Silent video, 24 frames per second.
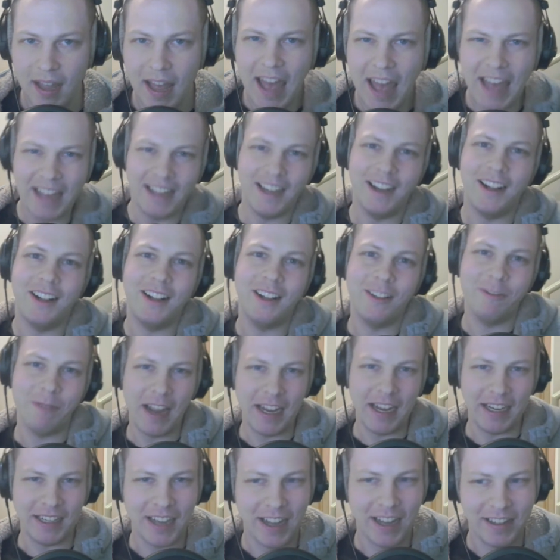Hey all,
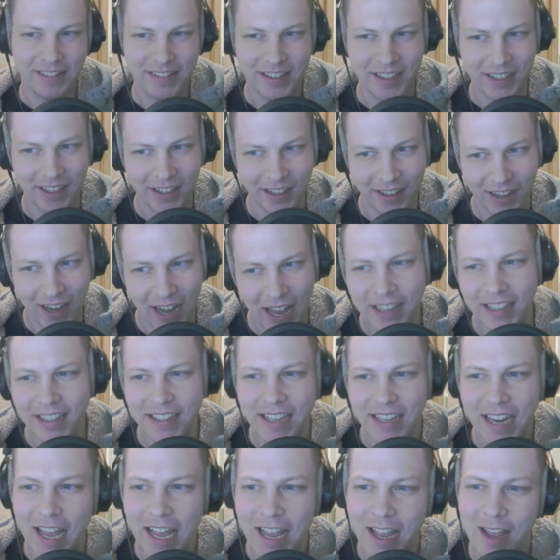Vanitas here, and
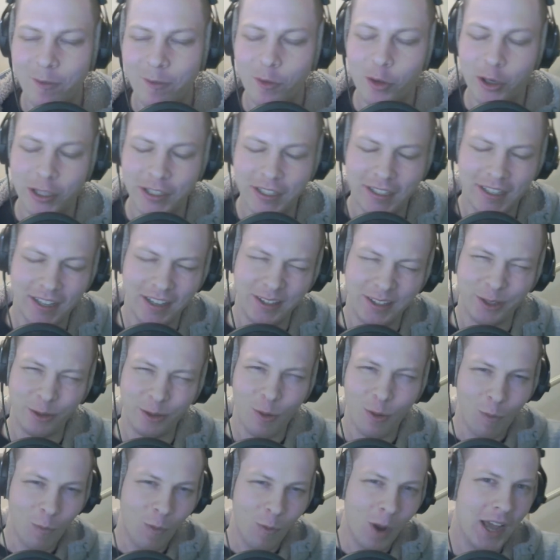today I'm going to tell you
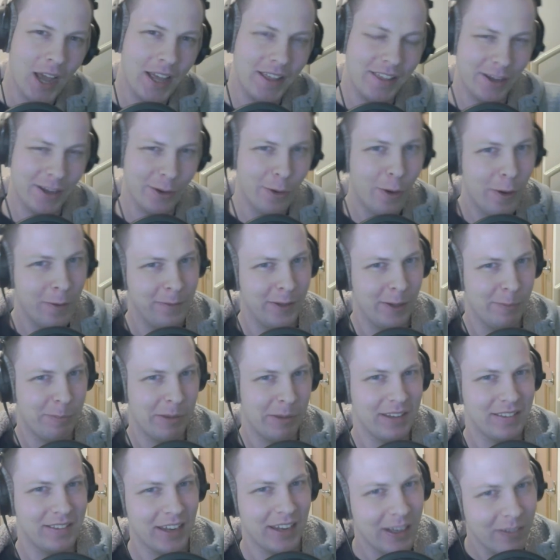why the coin flip
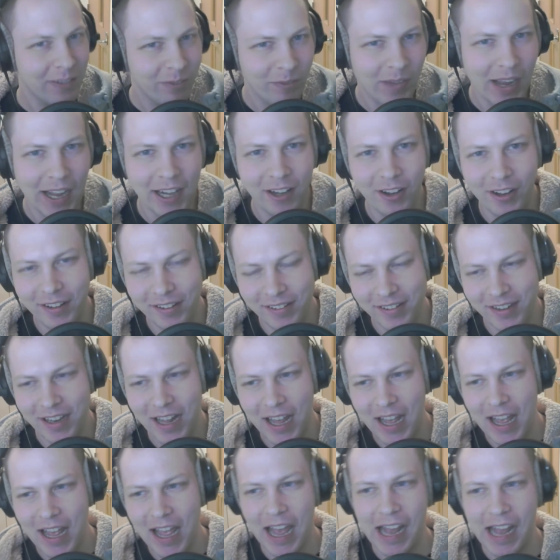is imbalanced
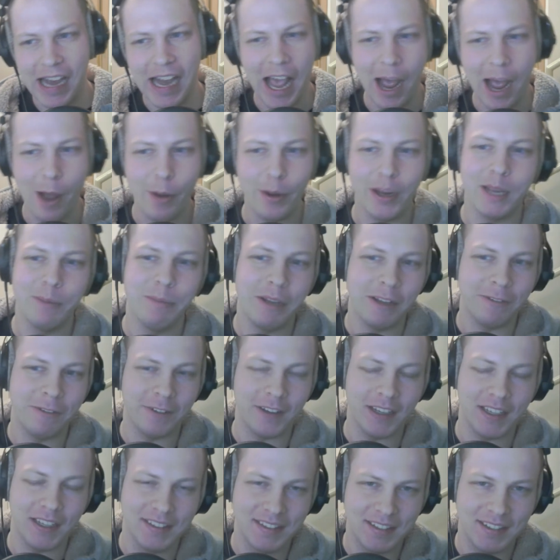and how it can be
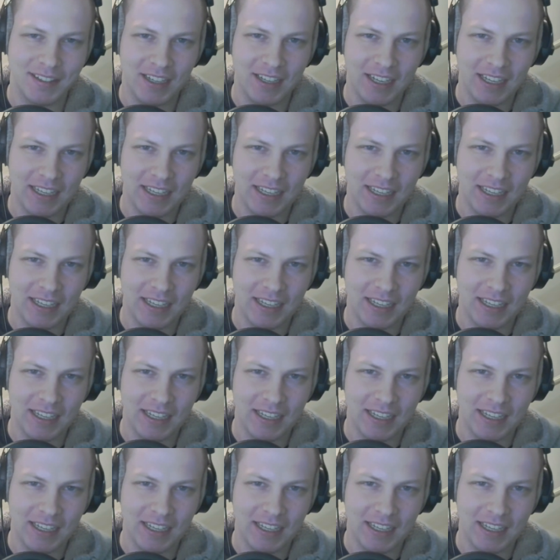fixed